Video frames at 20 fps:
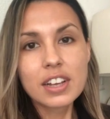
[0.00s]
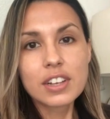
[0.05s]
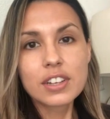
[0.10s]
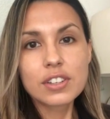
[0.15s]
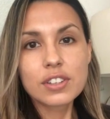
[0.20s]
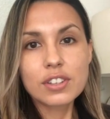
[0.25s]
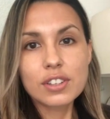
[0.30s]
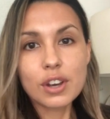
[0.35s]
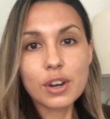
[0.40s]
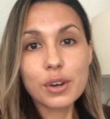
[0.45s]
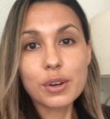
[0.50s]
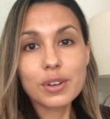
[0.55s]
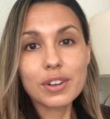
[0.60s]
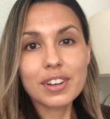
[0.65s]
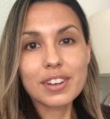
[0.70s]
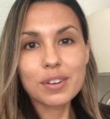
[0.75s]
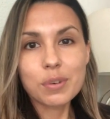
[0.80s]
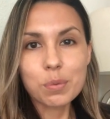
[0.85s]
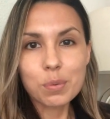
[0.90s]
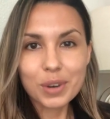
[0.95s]
So
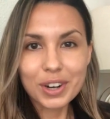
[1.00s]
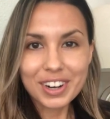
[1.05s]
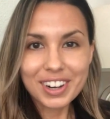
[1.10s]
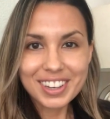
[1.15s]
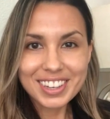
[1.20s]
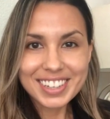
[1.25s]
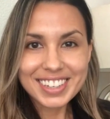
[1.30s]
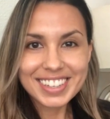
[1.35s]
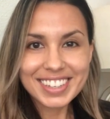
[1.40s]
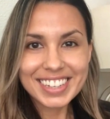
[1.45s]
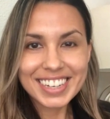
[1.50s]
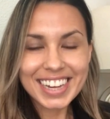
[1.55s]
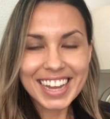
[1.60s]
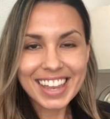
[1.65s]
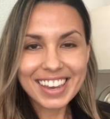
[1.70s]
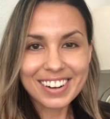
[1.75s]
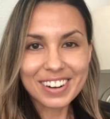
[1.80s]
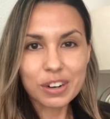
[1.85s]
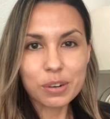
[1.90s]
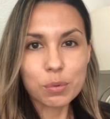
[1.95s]
work on this
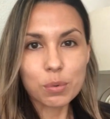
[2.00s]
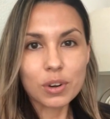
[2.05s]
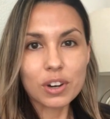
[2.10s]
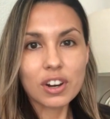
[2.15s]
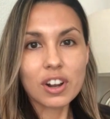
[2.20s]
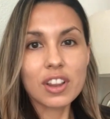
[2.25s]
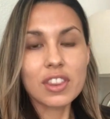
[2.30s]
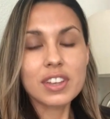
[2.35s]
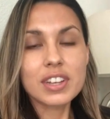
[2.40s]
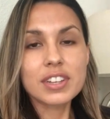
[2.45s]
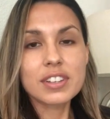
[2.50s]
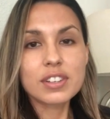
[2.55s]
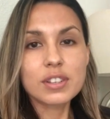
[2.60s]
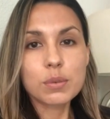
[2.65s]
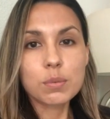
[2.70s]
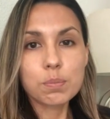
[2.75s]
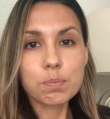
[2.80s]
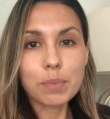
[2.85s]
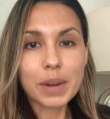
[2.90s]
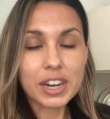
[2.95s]
together, work on this
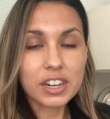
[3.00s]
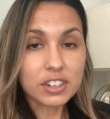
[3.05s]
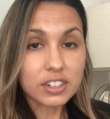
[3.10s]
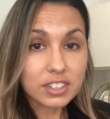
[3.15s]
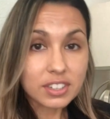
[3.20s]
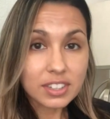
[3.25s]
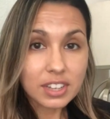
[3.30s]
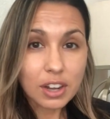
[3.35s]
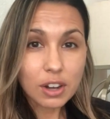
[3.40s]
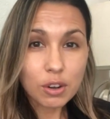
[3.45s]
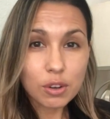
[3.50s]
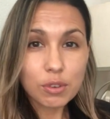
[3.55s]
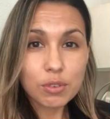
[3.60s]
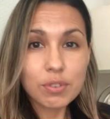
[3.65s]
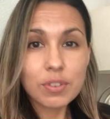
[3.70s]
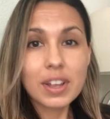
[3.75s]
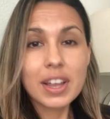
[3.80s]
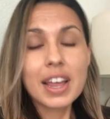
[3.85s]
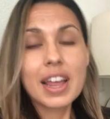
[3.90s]
by yourself,